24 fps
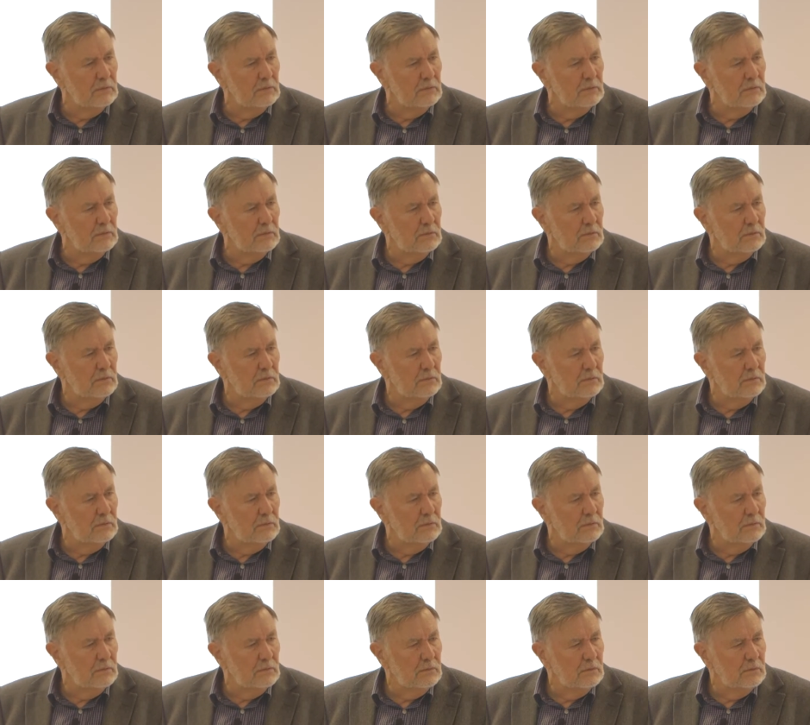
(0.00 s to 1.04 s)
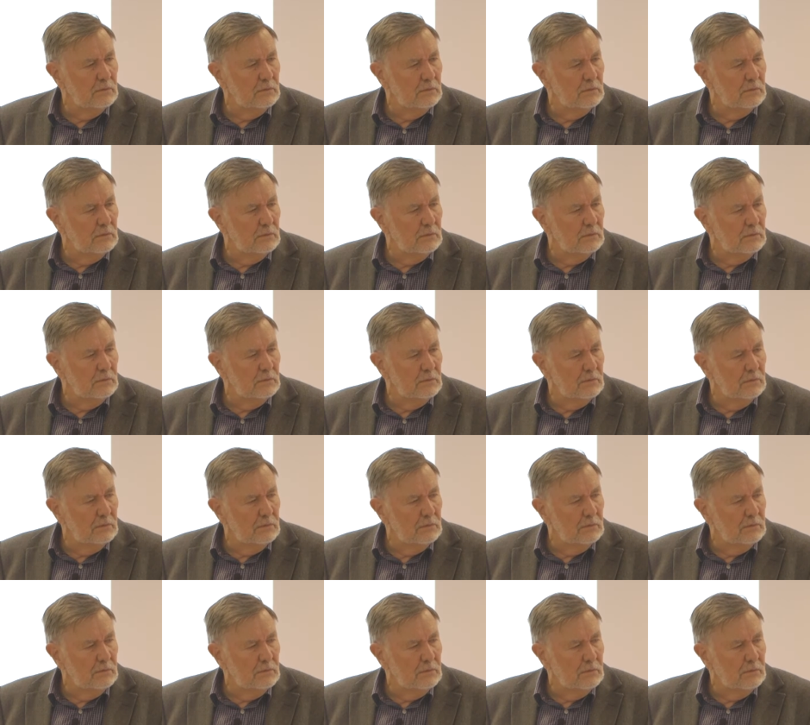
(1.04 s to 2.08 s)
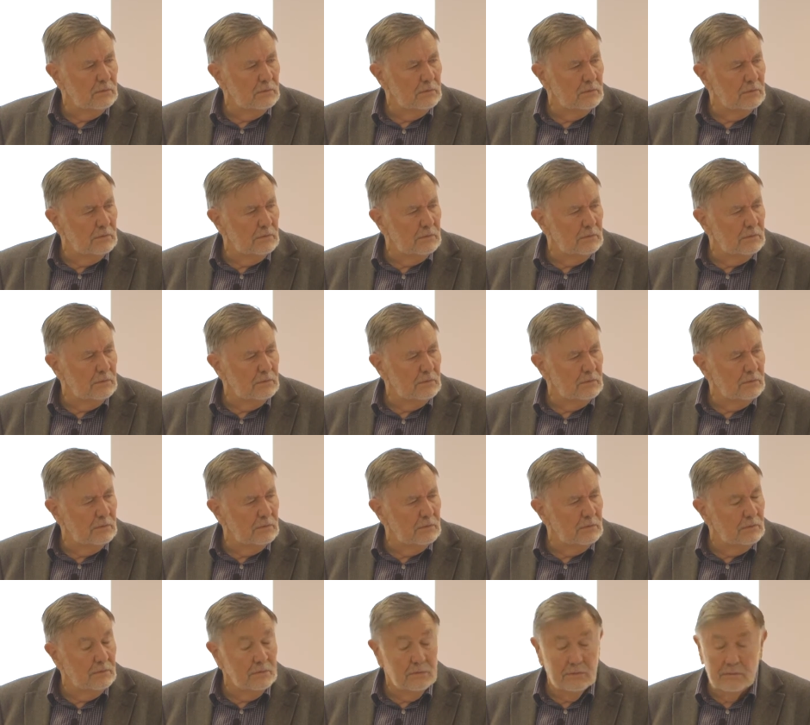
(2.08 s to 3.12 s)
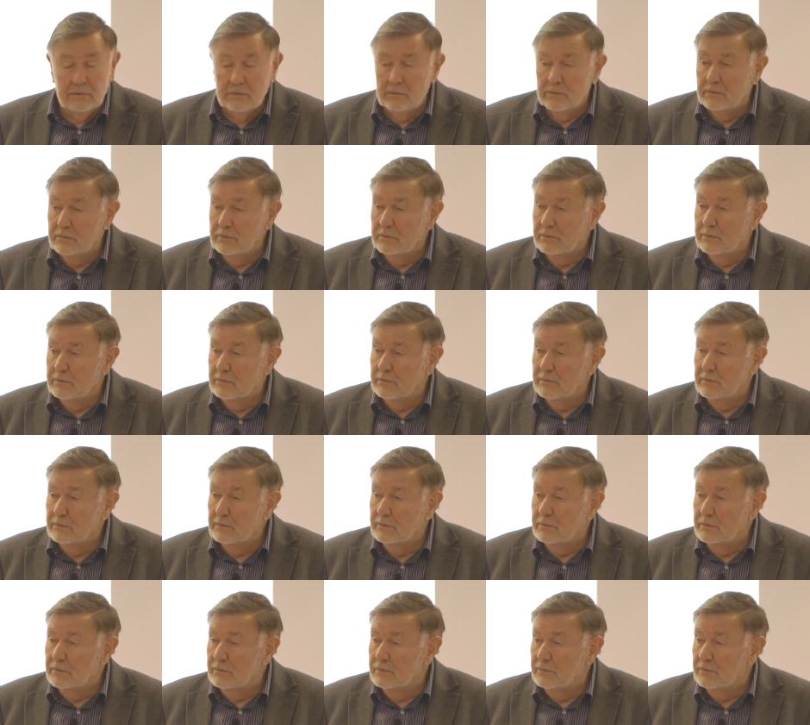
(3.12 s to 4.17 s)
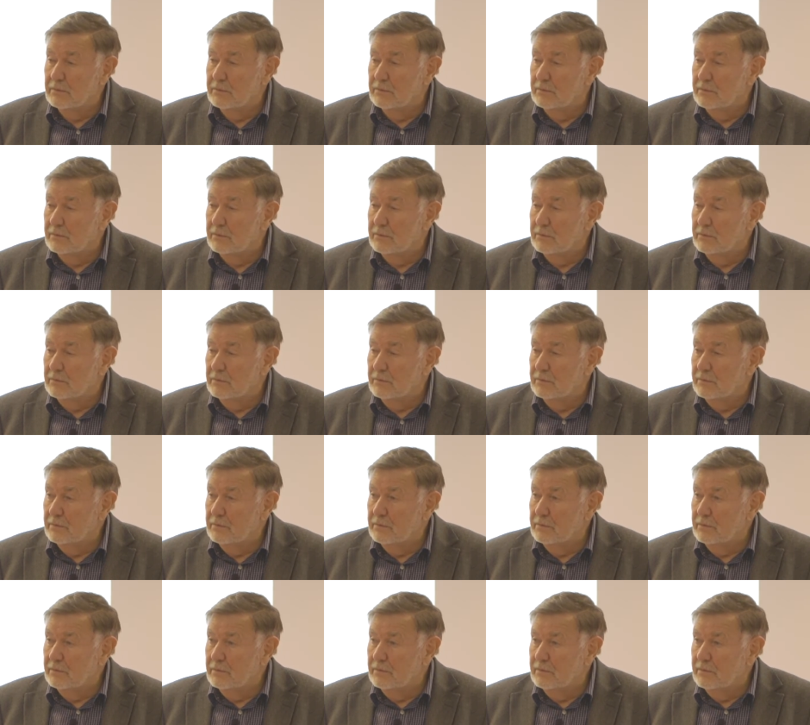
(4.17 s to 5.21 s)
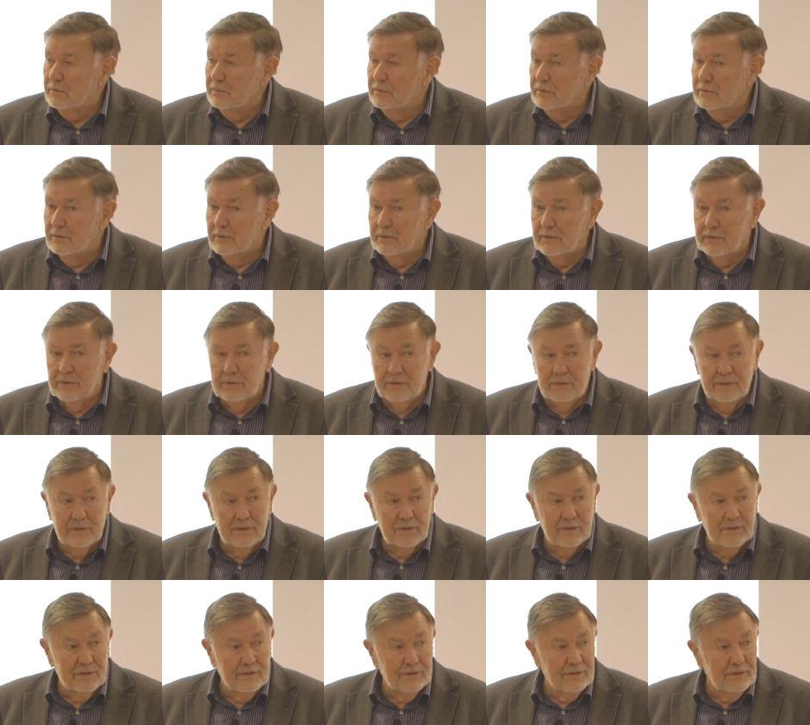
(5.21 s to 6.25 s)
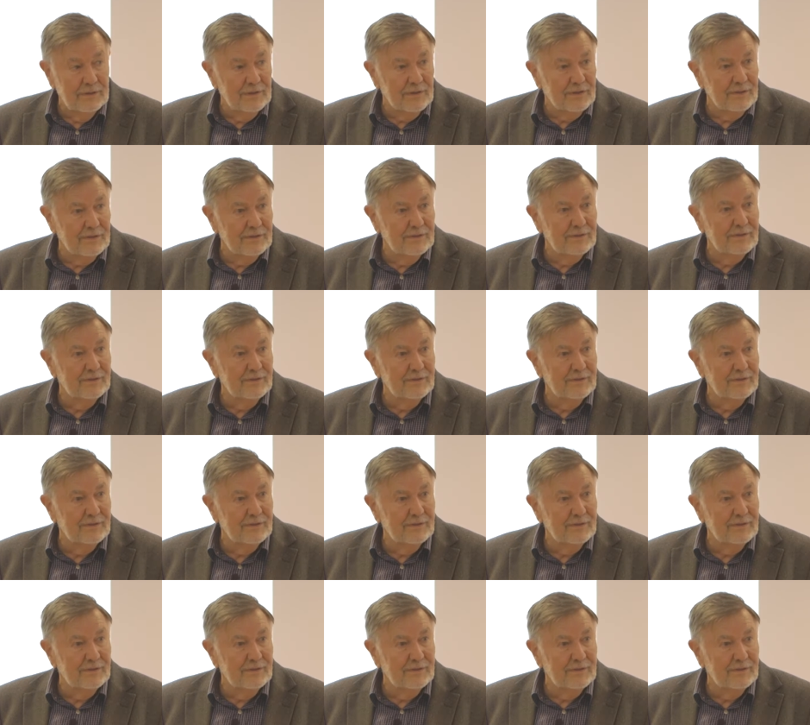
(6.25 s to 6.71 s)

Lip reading: Nothing is said.